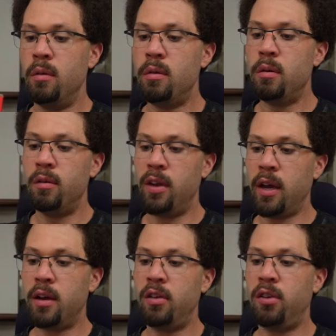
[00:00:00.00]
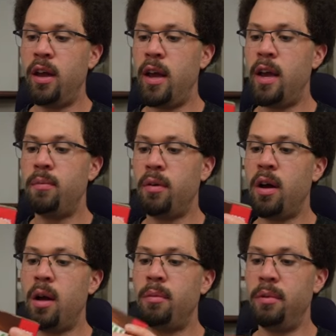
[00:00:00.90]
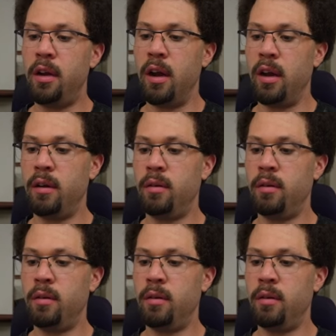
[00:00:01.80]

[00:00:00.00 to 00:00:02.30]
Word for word: Mm, is that going to stay? Probably not.